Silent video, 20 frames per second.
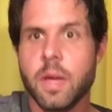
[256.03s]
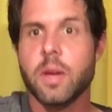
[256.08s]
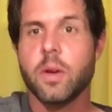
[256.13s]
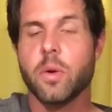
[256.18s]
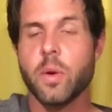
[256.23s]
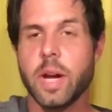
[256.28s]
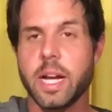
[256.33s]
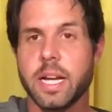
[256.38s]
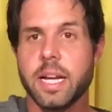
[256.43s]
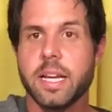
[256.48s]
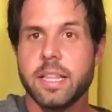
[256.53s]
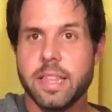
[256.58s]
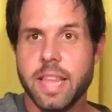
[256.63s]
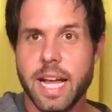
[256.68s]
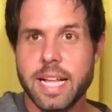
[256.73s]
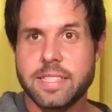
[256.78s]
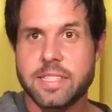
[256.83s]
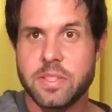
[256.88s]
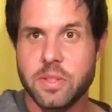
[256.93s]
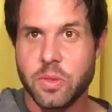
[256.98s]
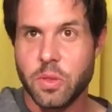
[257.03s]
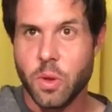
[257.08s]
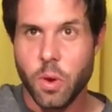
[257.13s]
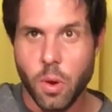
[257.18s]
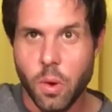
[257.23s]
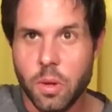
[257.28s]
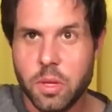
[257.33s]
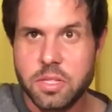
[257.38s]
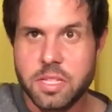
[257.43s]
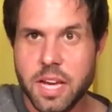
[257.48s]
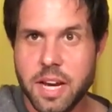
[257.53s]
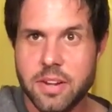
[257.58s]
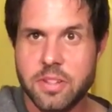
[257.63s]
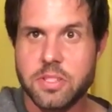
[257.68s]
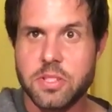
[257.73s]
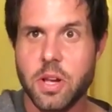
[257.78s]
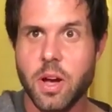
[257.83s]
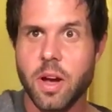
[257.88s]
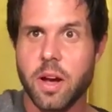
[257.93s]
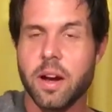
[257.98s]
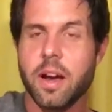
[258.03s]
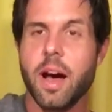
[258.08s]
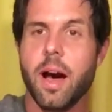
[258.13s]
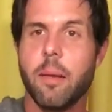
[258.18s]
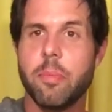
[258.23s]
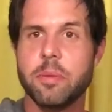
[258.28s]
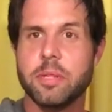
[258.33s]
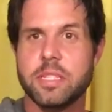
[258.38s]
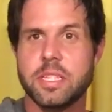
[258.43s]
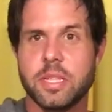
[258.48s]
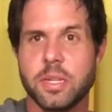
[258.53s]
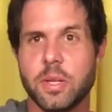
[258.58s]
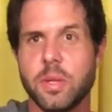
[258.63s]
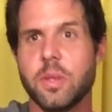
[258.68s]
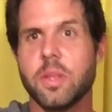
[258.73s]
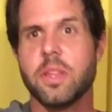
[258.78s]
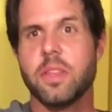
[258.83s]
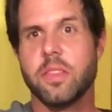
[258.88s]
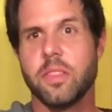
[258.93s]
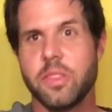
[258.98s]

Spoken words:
Great, that's the whole entire song up until